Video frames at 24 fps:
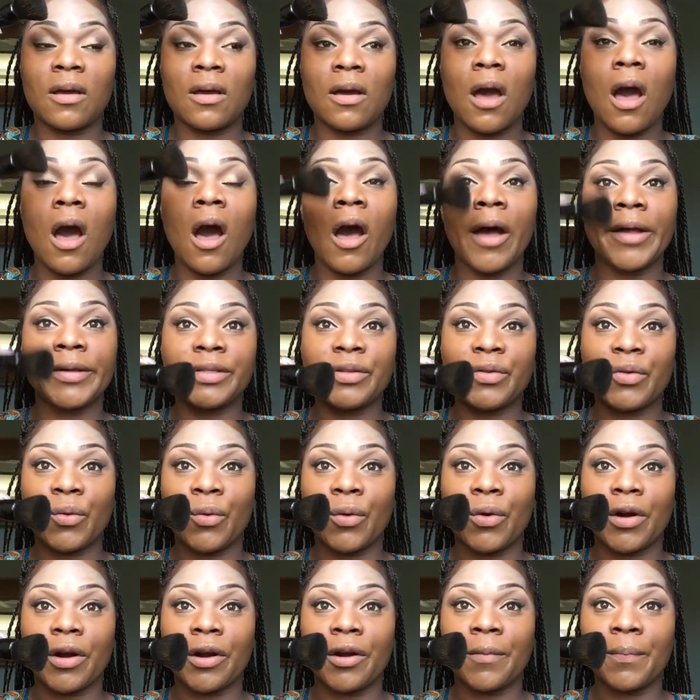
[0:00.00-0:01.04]

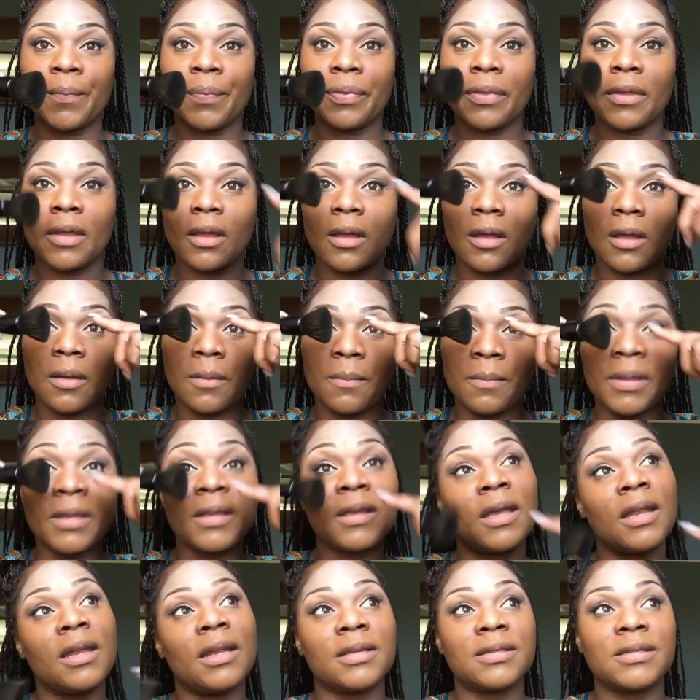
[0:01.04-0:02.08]
contour,
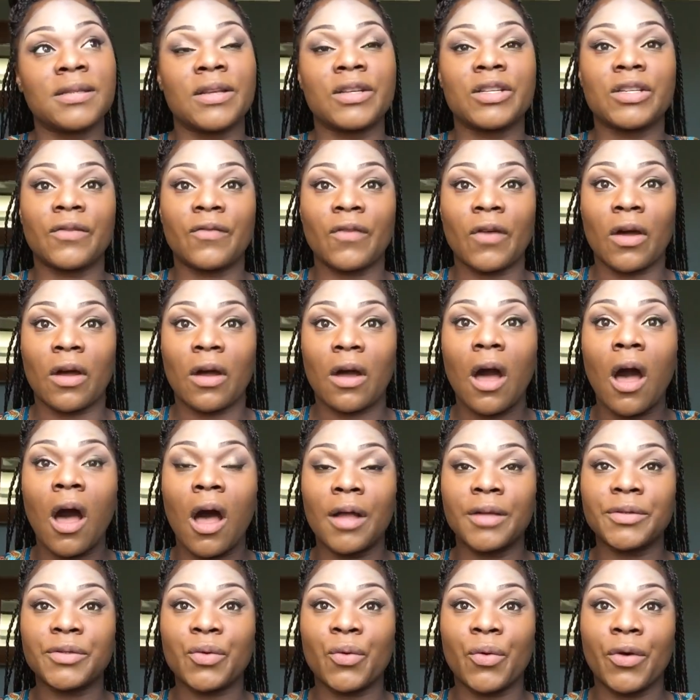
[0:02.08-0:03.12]
beginning stage of
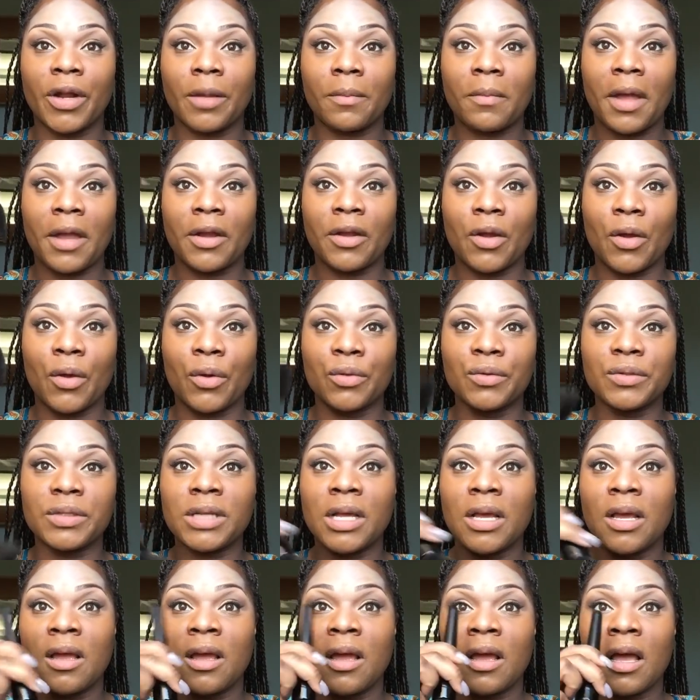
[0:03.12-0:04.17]
contouring my nose,